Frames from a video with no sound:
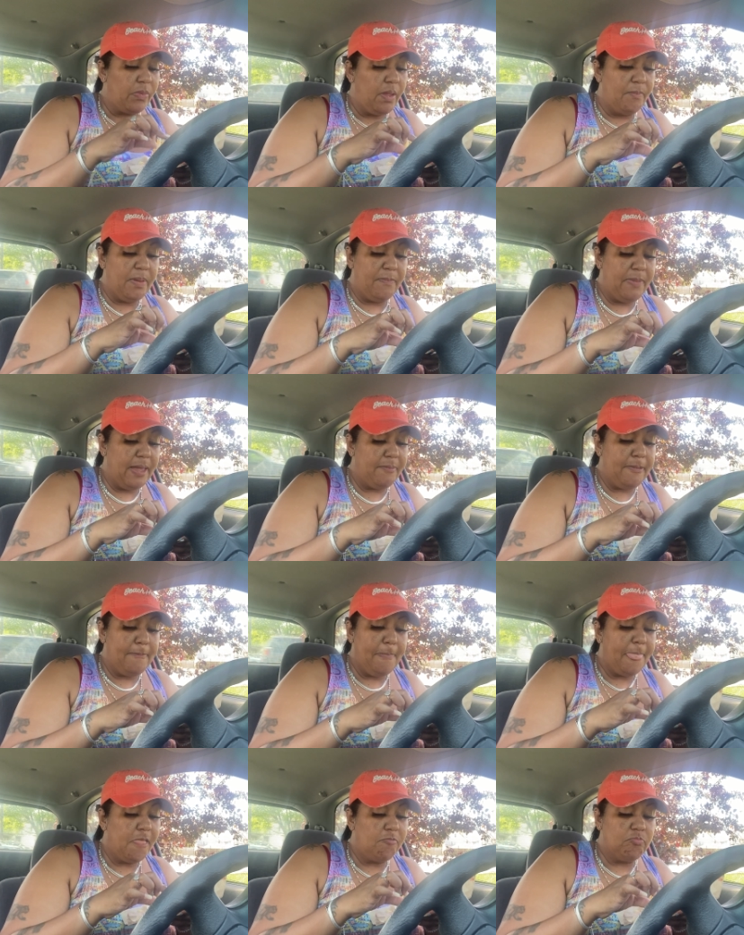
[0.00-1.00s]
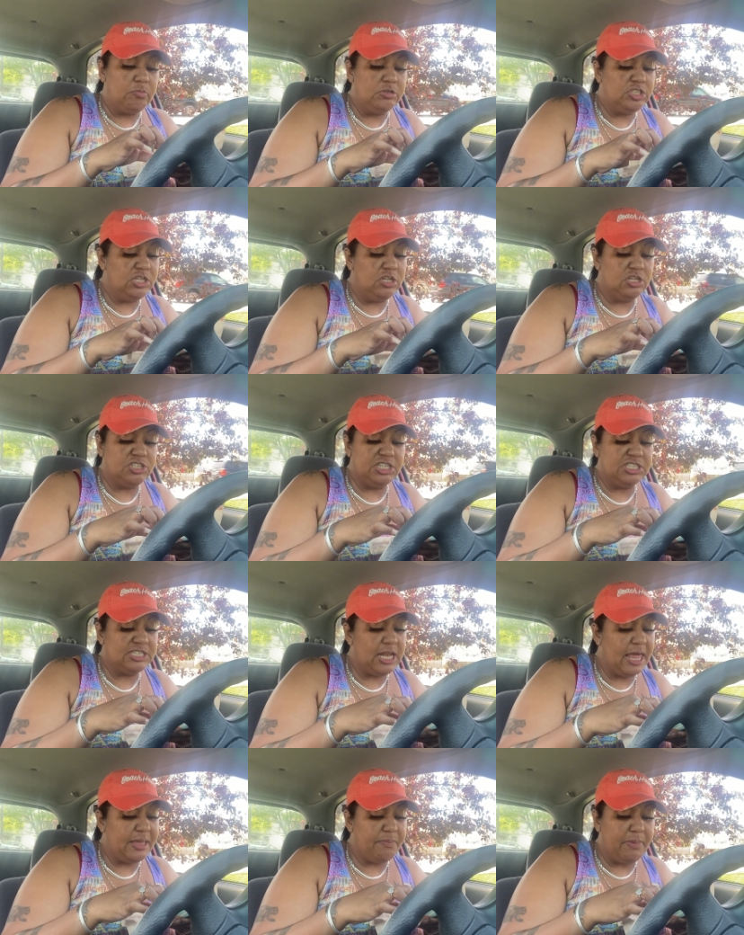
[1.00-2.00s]
But baby, she looked just
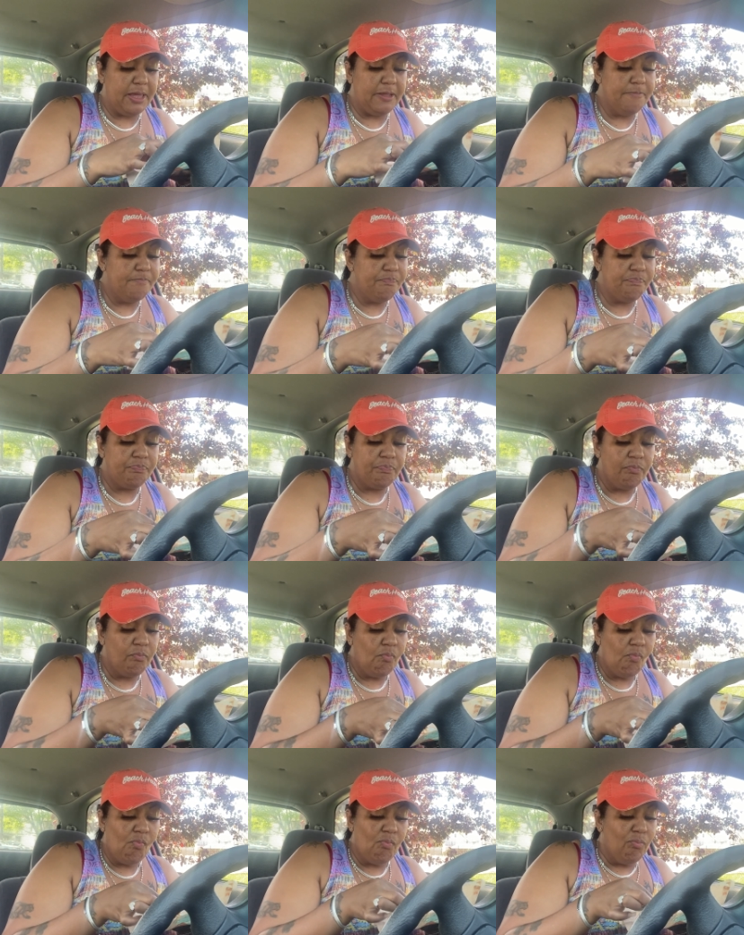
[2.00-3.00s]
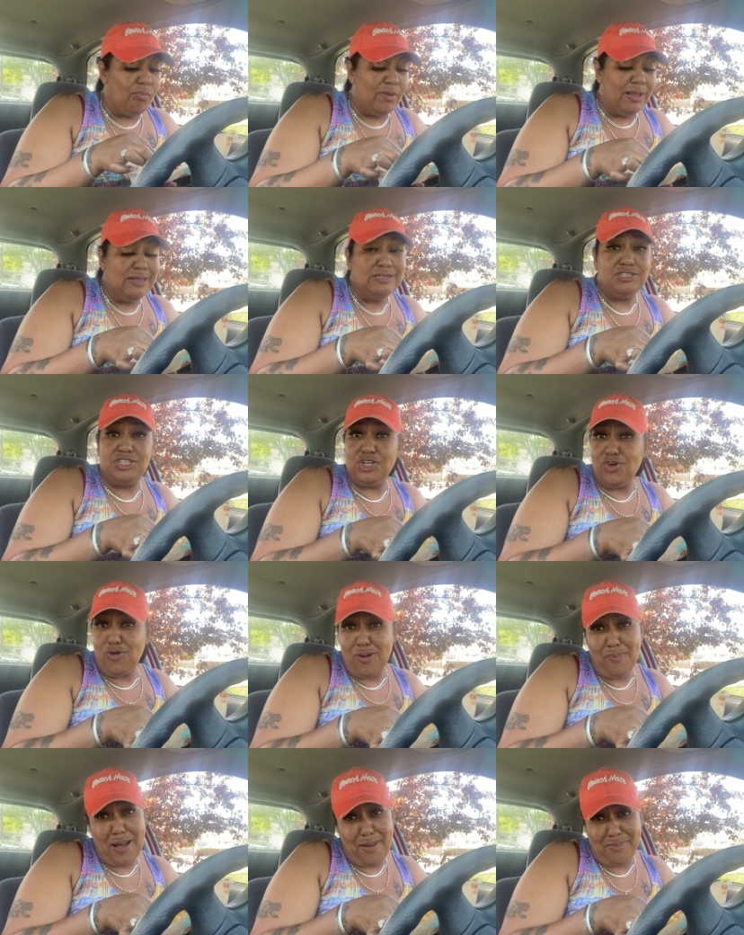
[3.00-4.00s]
like me. Two
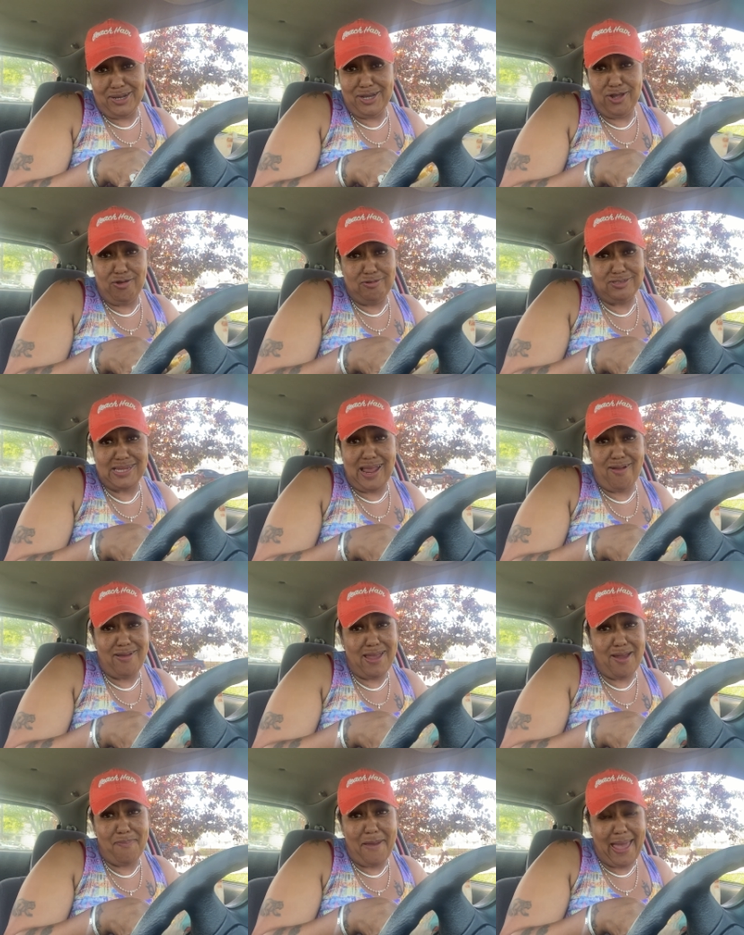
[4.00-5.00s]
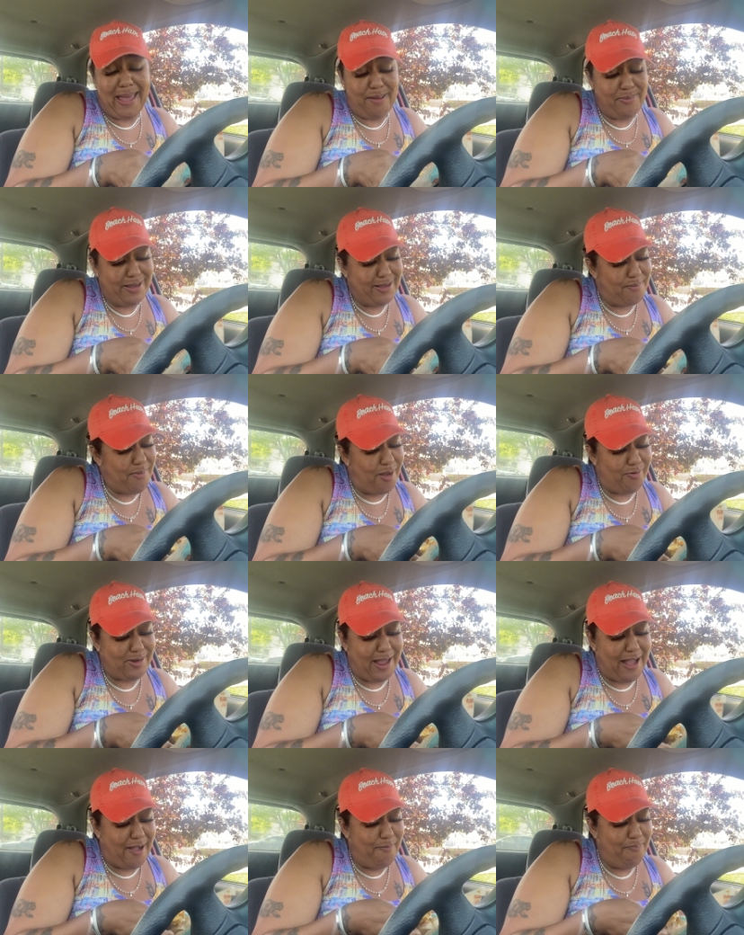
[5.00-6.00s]
of Mama Dukes out here, baby. Come on
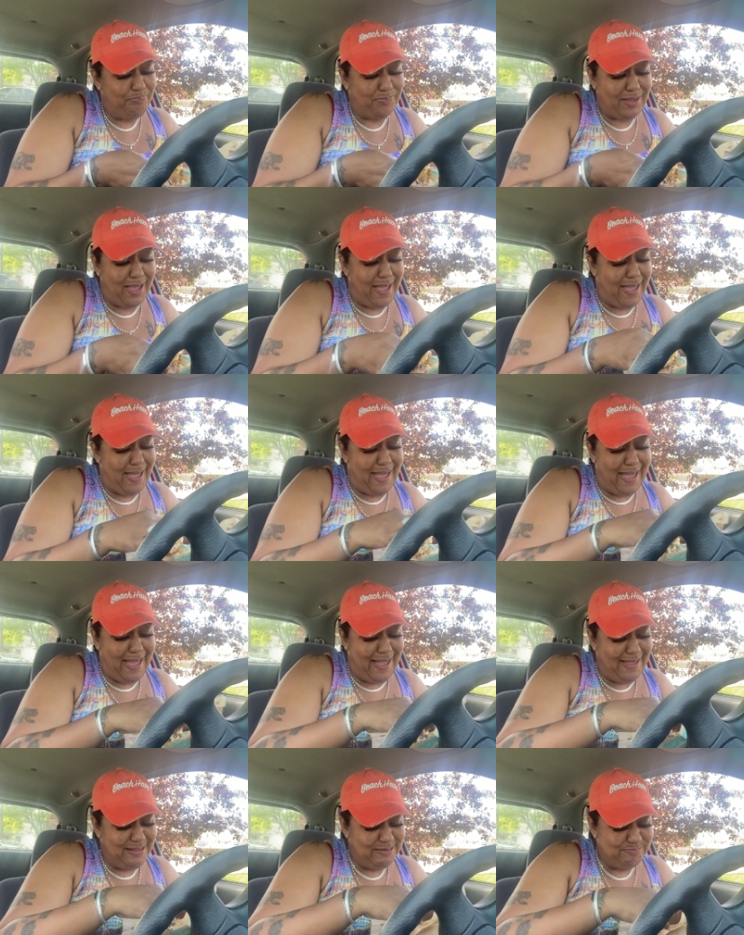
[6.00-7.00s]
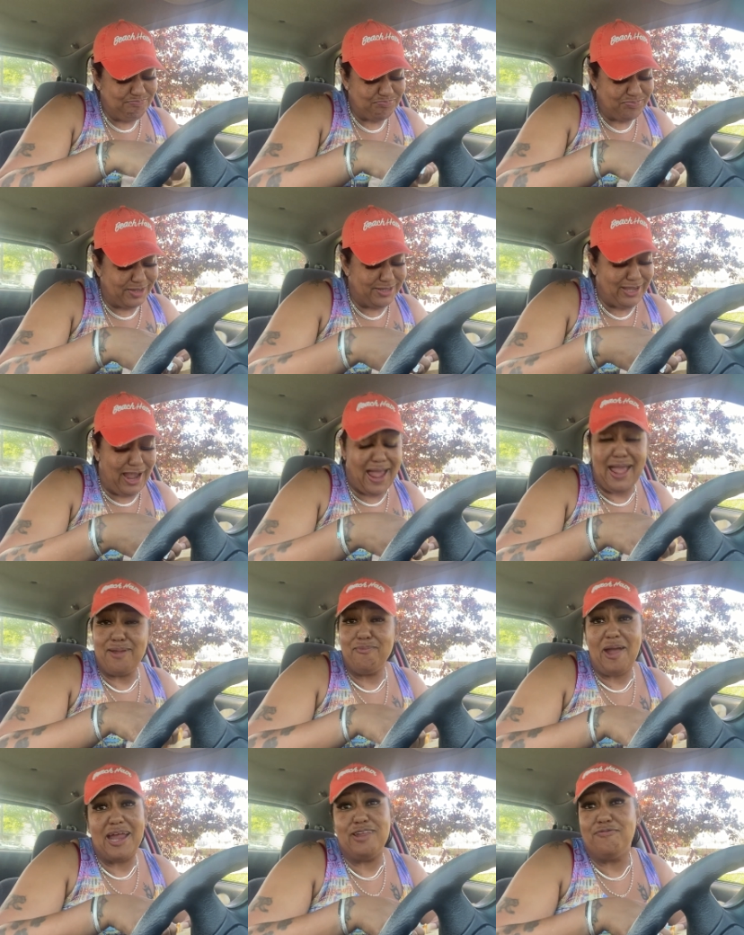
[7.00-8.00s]
now. Uh-uh. Y'all ain't
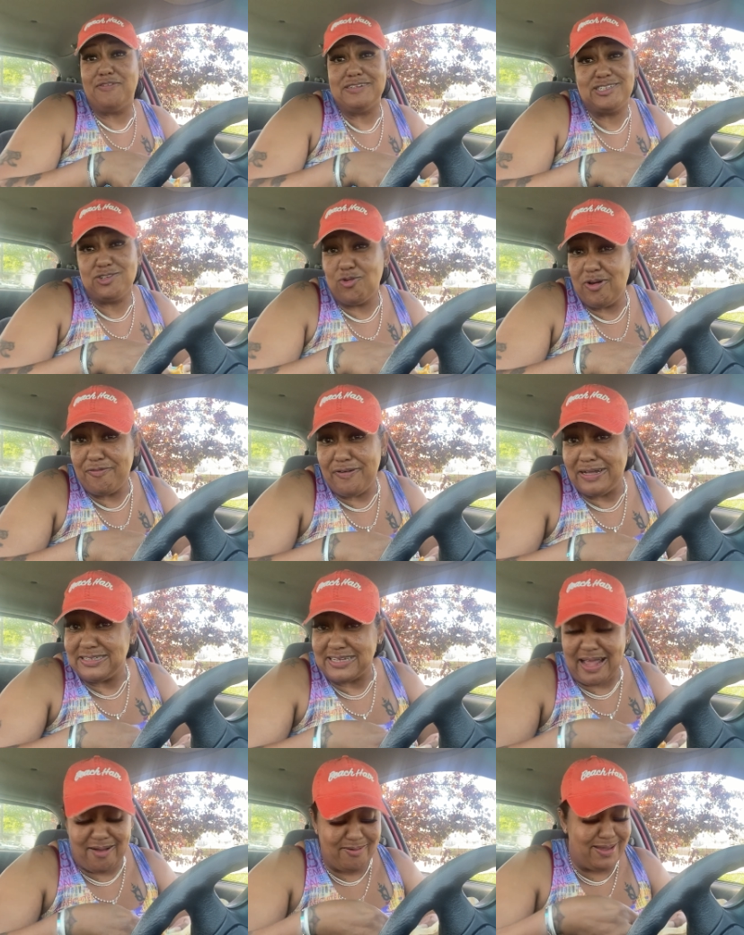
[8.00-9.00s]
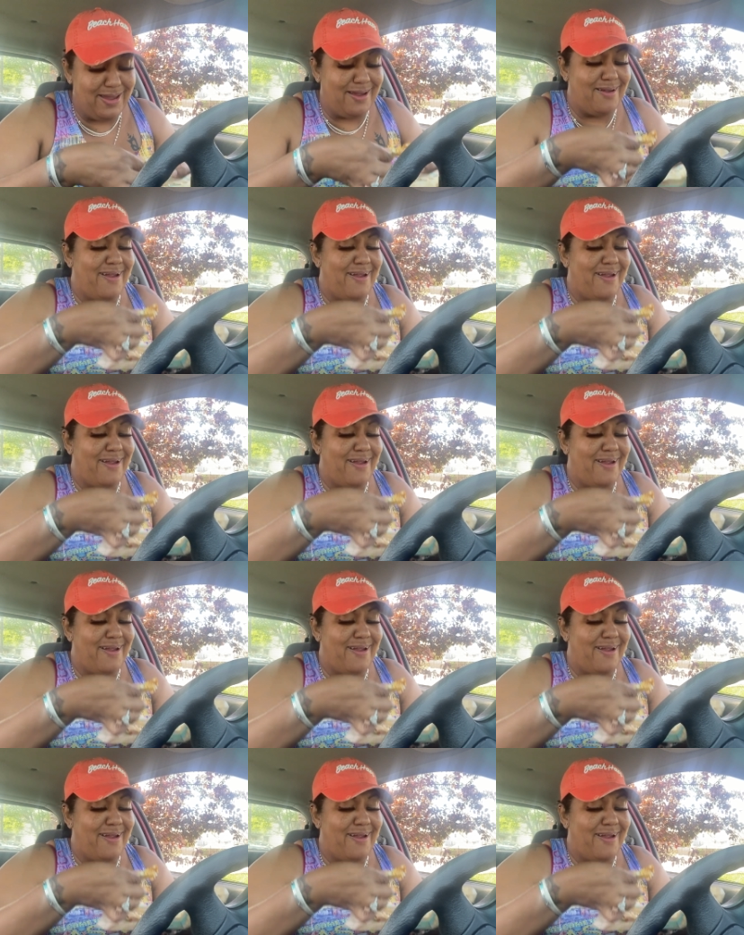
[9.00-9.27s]
ready for two of us out here.